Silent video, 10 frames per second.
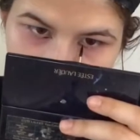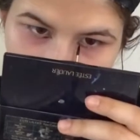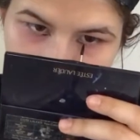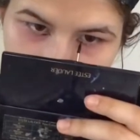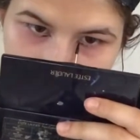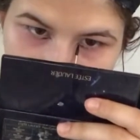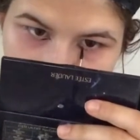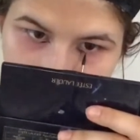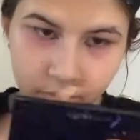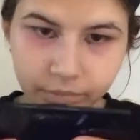those inner
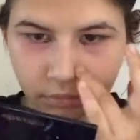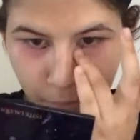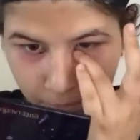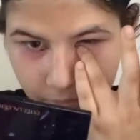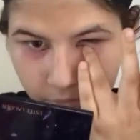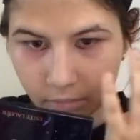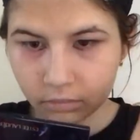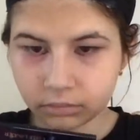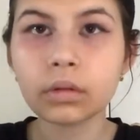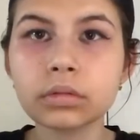corners,
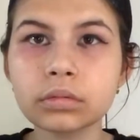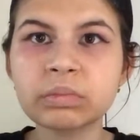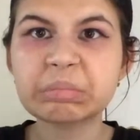I used